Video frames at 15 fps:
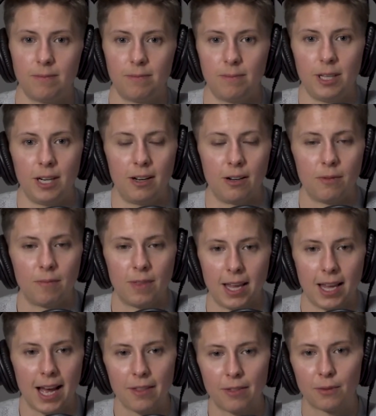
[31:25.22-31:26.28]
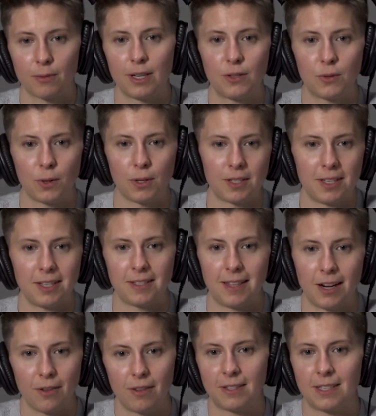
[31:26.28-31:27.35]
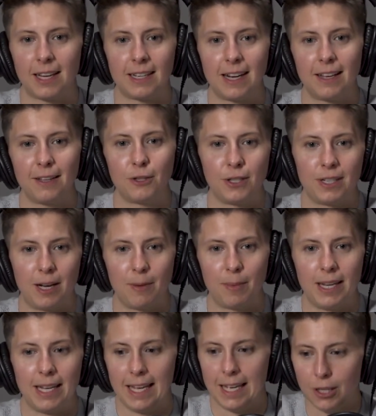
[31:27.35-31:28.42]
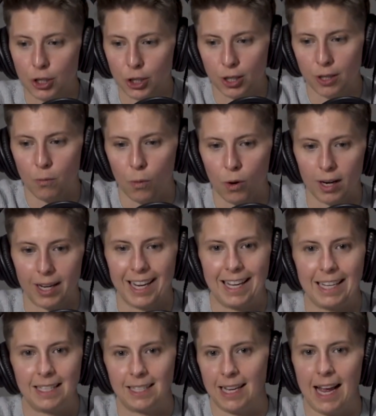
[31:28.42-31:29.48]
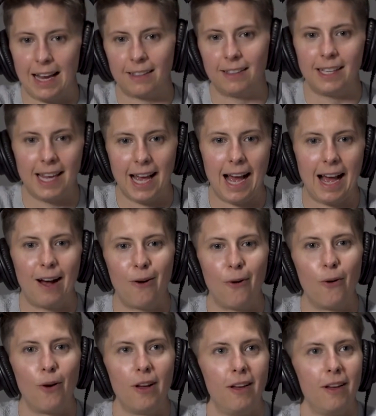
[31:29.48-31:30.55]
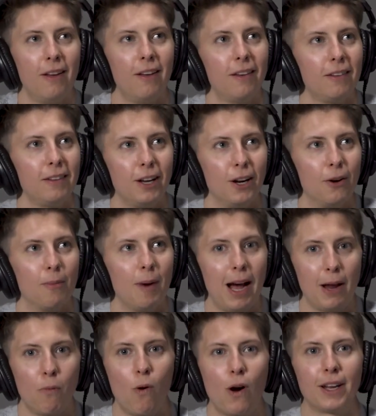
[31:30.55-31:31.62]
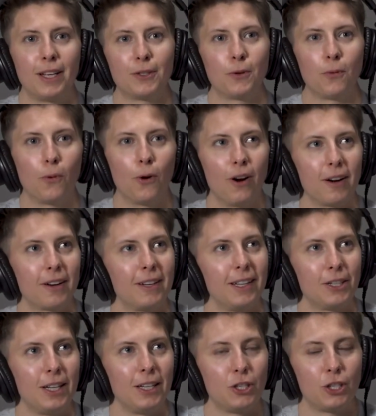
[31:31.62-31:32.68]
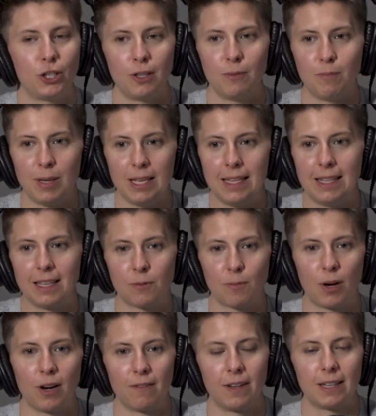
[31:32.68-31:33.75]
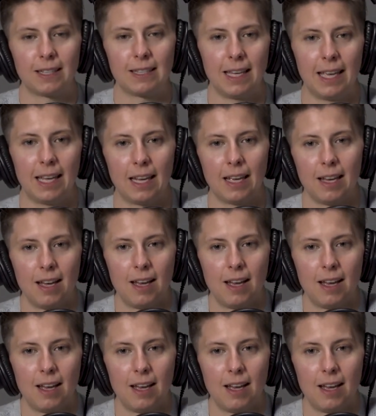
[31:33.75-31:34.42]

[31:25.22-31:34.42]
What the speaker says: they had the resources, they're the technology company, it should work exactly how, I want it to work. It should be this perfect thing.